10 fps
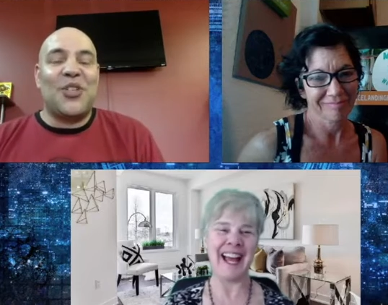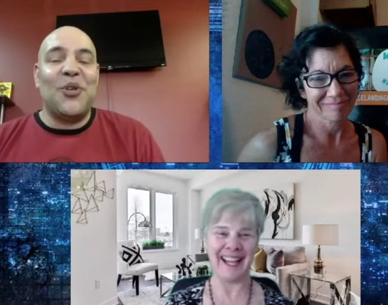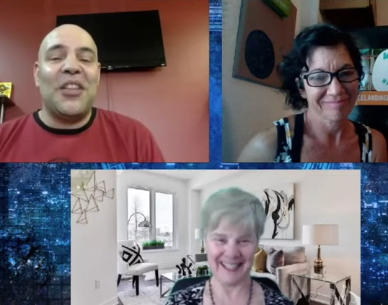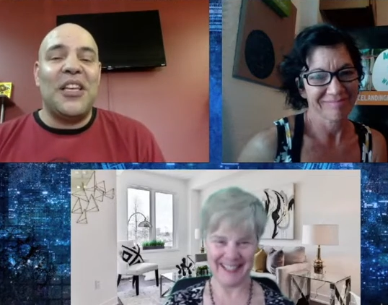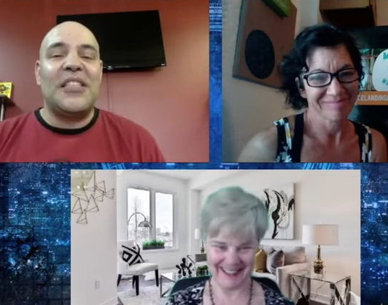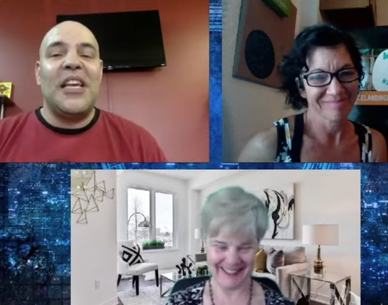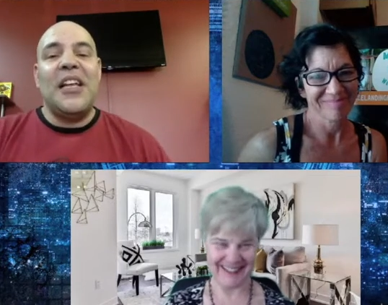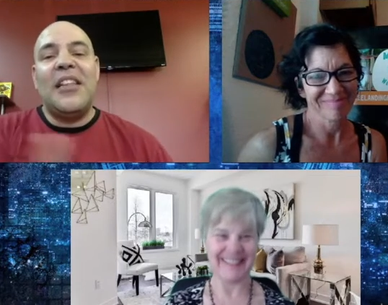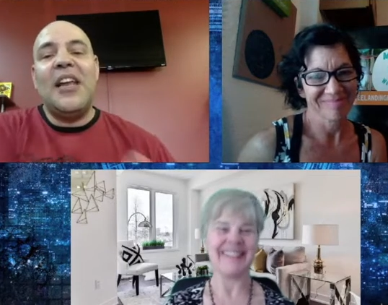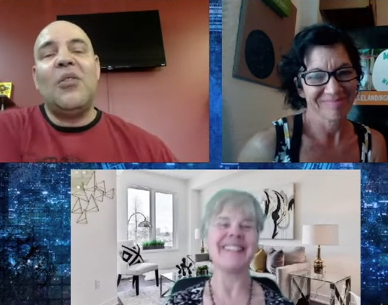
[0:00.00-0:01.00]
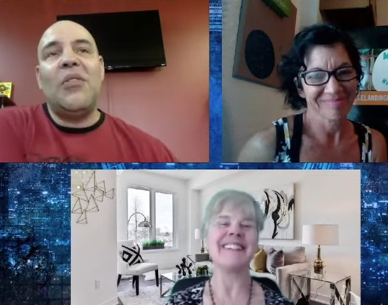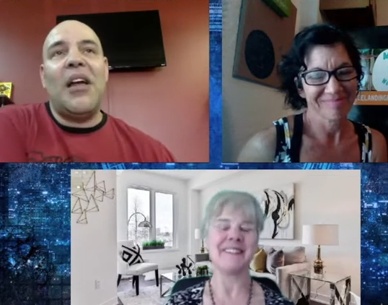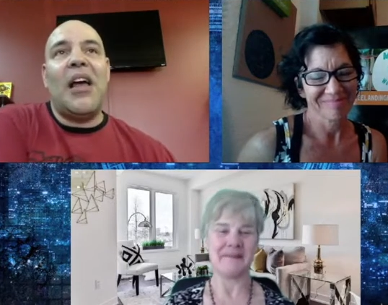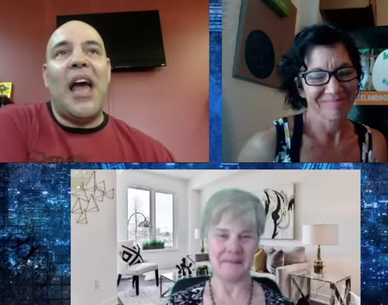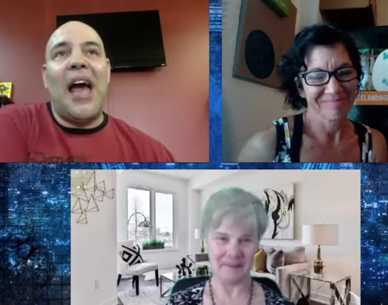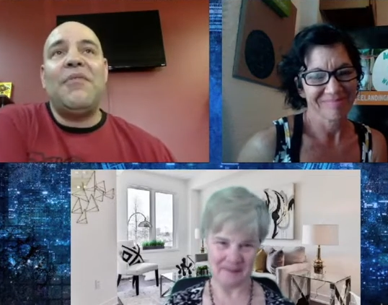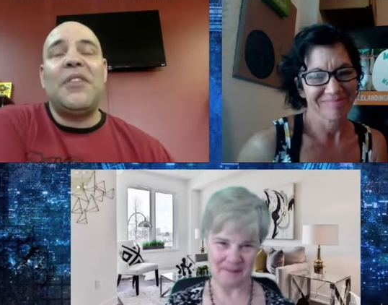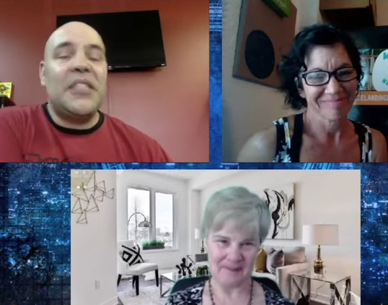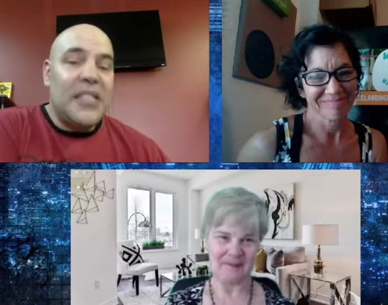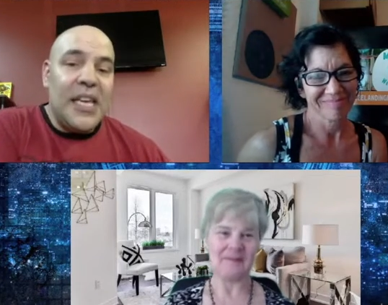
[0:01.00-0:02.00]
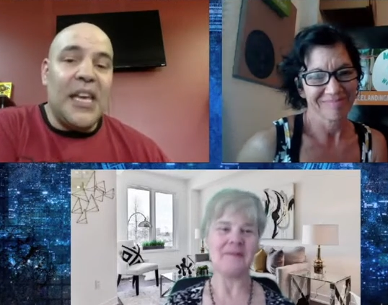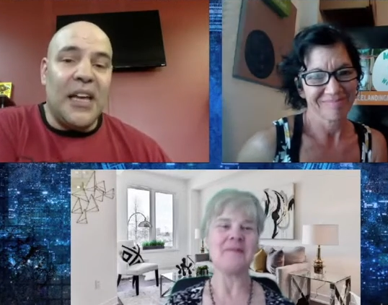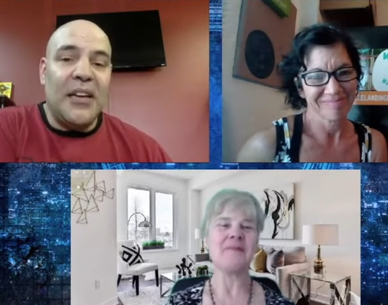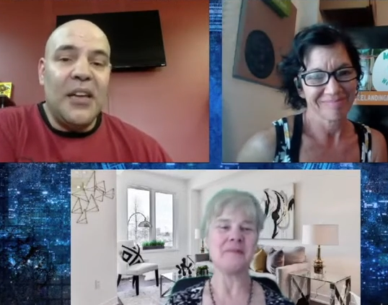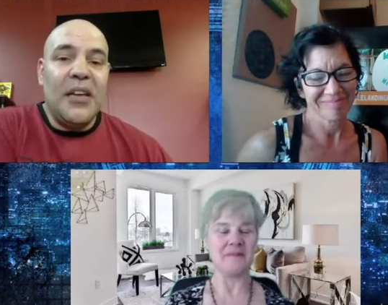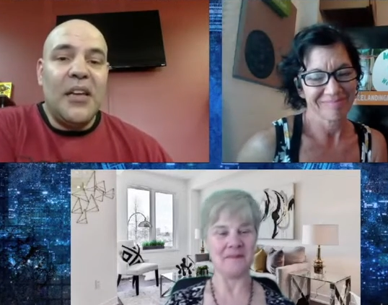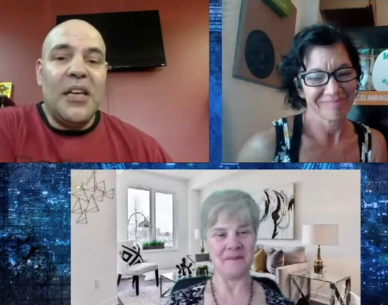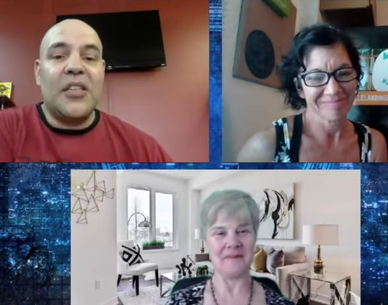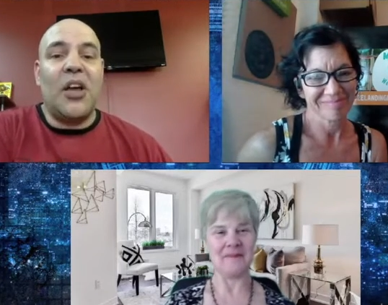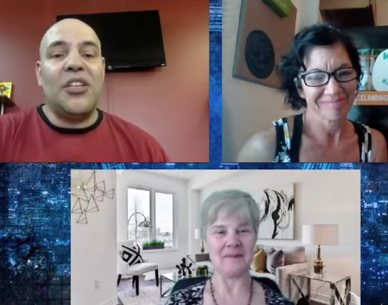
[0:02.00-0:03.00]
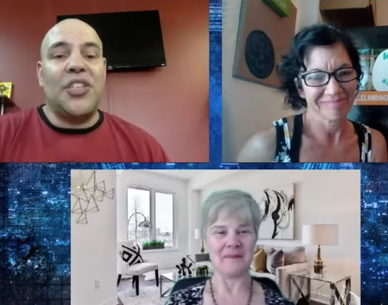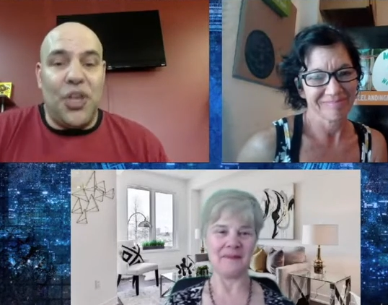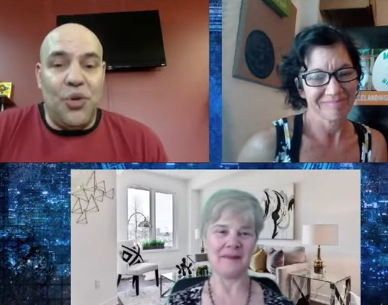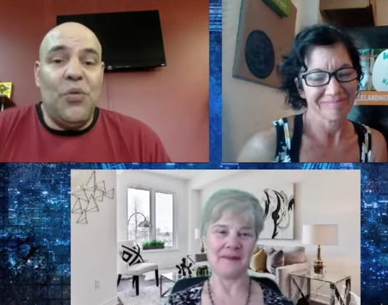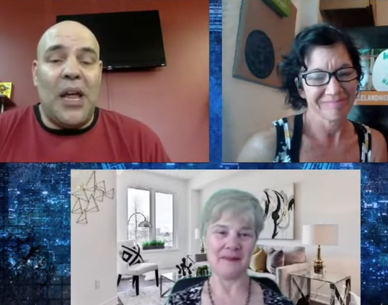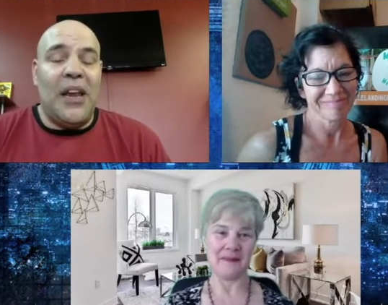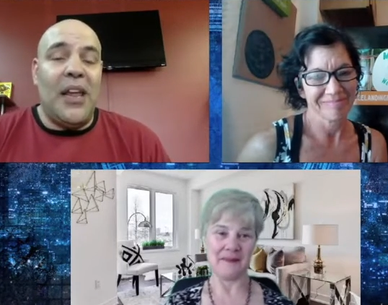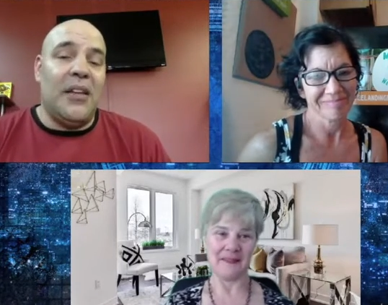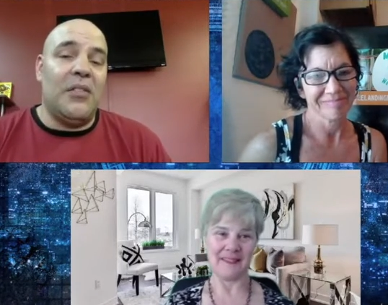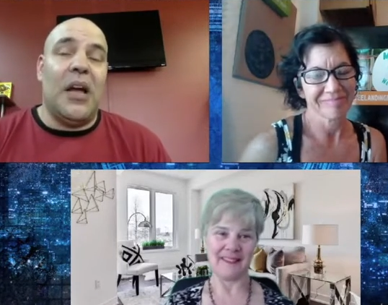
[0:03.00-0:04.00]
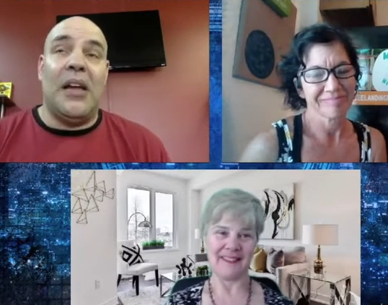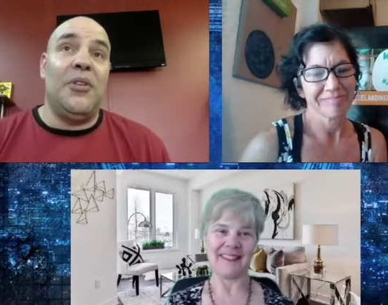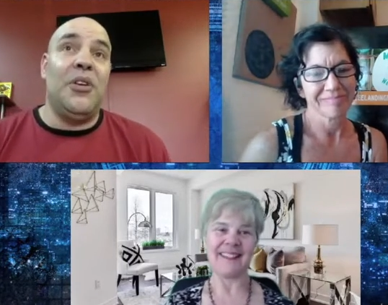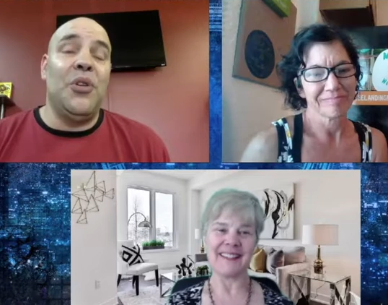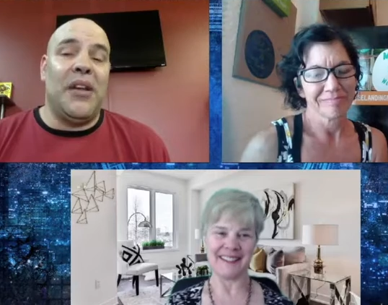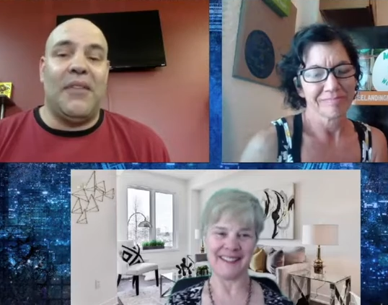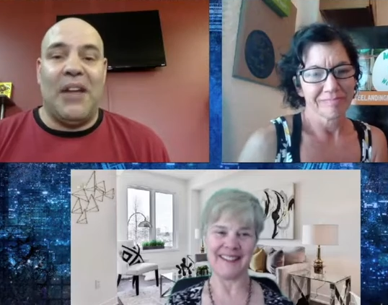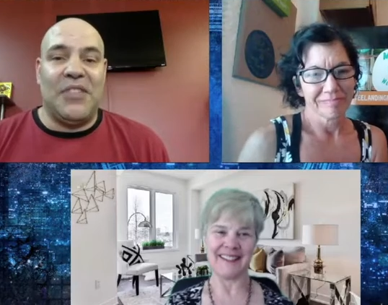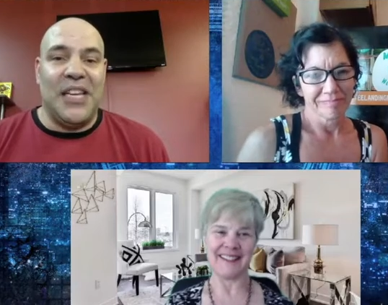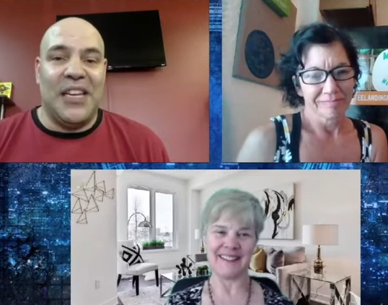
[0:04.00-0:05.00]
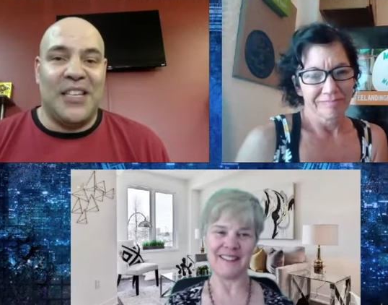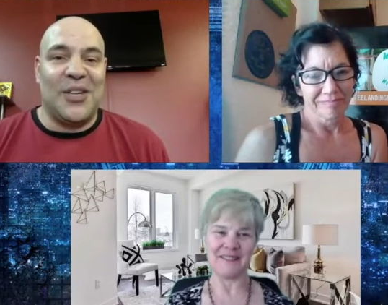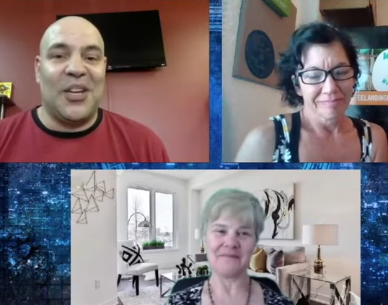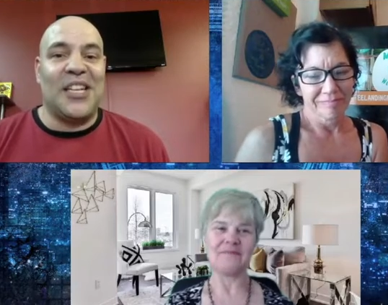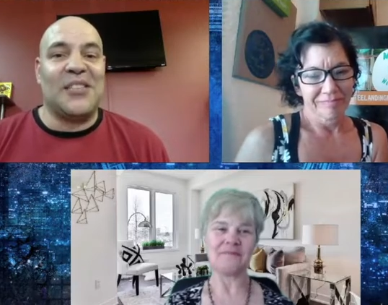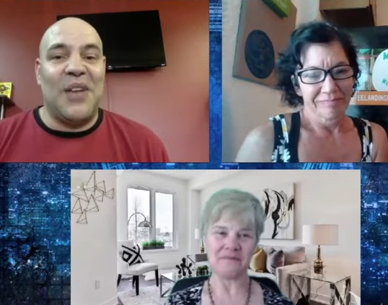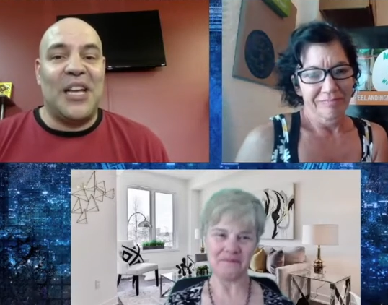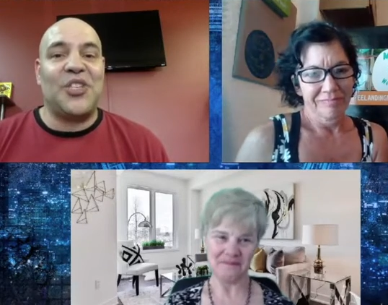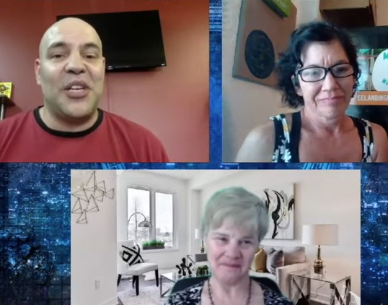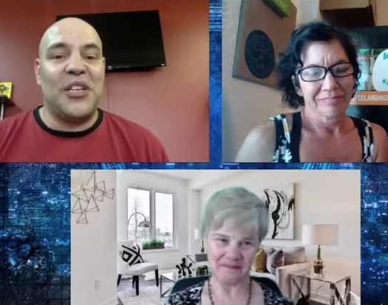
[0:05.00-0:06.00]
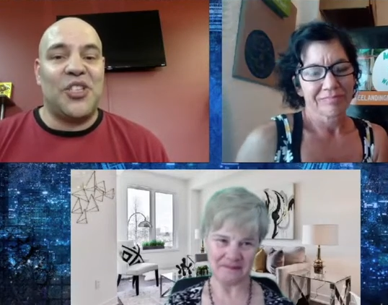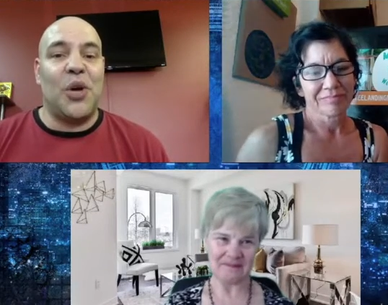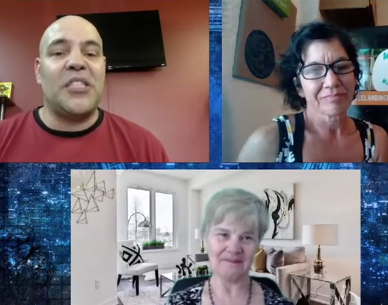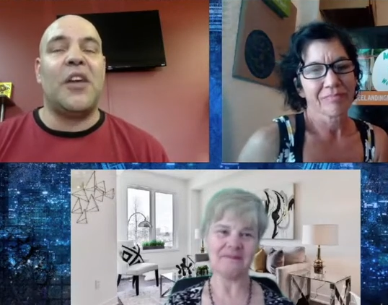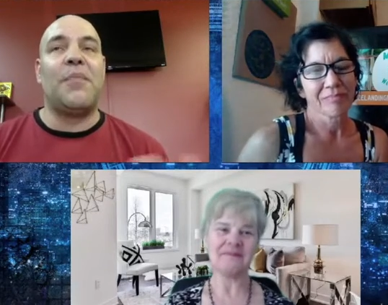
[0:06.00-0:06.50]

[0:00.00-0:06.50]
Speaker 1: truth is, they don't have to see it as long as you and it, I you don't even have to see it necessarily because eventually it'll show itself.